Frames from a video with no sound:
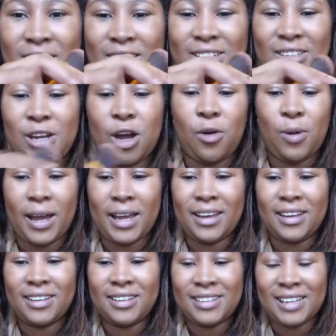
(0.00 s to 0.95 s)
No,
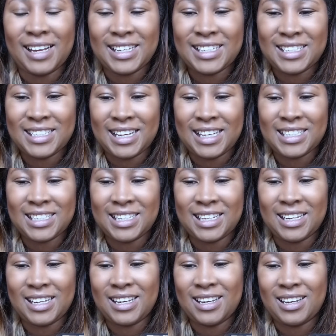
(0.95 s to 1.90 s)
wait. That's
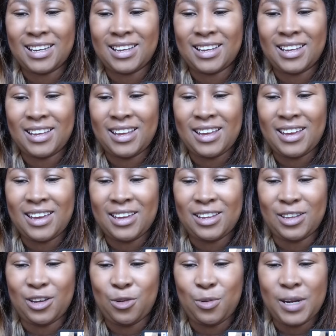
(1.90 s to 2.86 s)
the
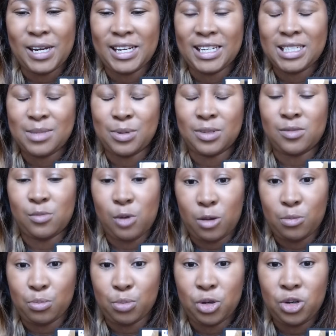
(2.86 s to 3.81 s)
Queen Elizabeth's
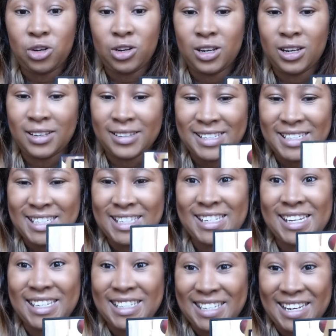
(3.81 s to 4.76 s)
Mom book. This
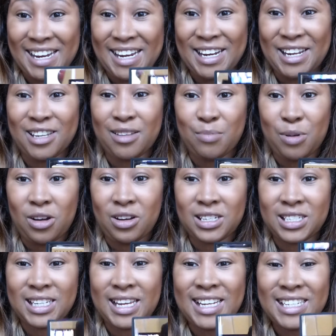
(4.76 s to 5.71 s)
is Xena, the
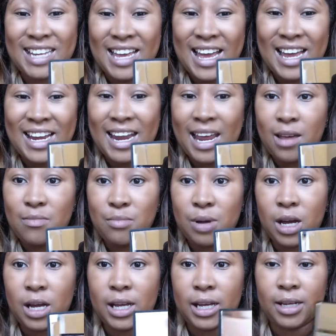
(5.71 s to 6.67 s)
box set, and
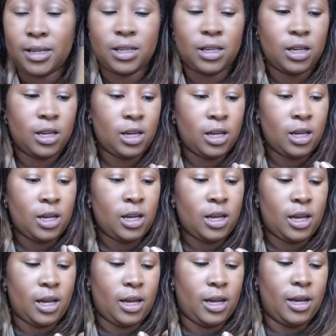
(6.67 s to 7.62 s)
Empire.
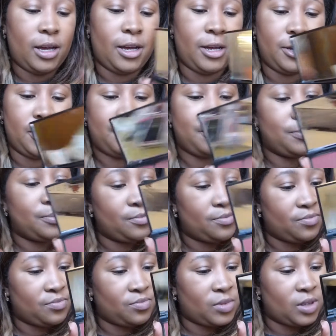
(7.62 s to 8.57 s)

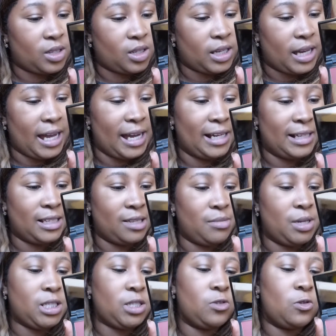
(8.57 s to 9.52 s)
Okay, the
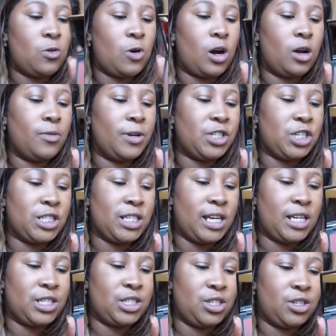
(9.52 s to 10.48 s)
middle one, which I
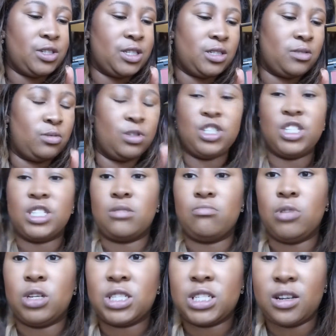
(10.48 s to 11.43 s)
tend to use, which is
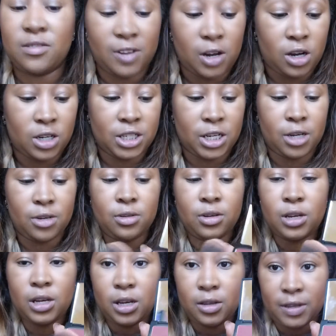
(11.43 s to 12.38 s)
Muscovado.
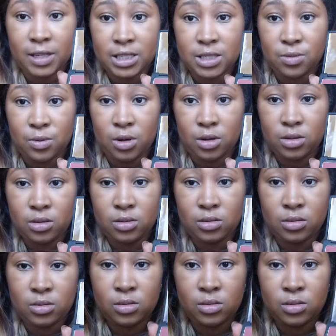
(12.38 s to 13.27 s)
This one.